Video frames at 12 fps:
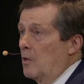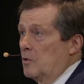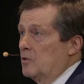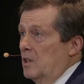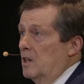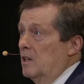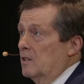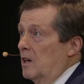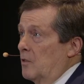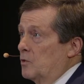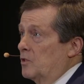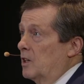to other cities
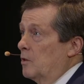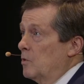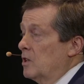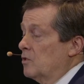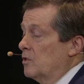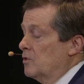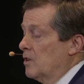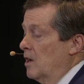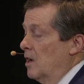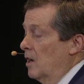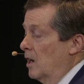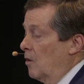and other city regions
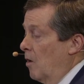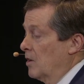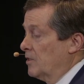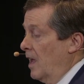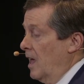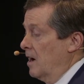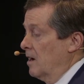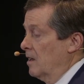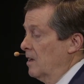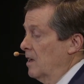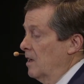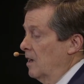across
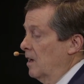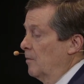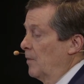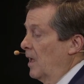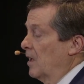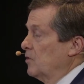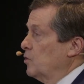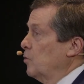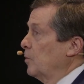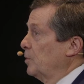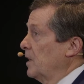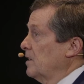Canada, as
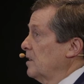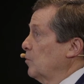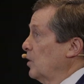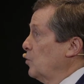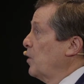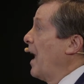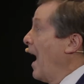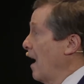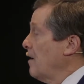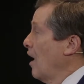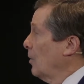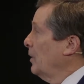to a place in which we
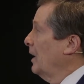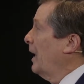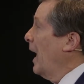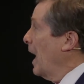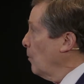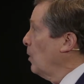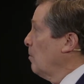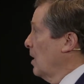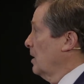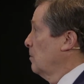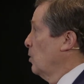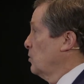not only can we
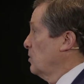make the